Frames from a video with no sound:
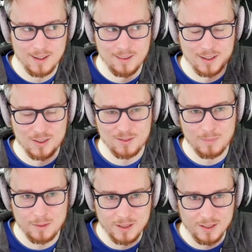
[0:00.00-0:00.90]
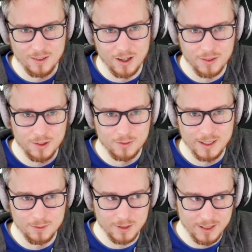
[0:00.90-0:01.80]
that's maybe not the
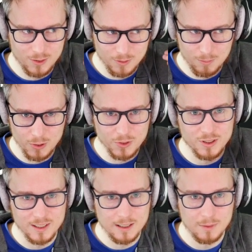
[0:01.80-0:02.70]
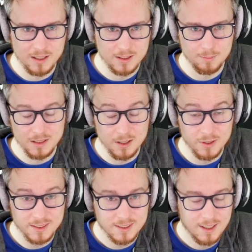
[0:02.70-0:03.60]
right way to approach thinking about it to begin
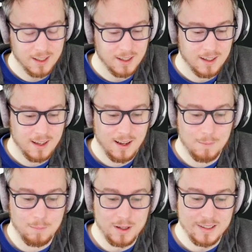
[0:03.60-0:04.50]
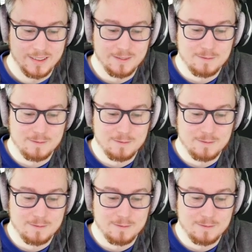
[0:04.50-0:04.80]
with. But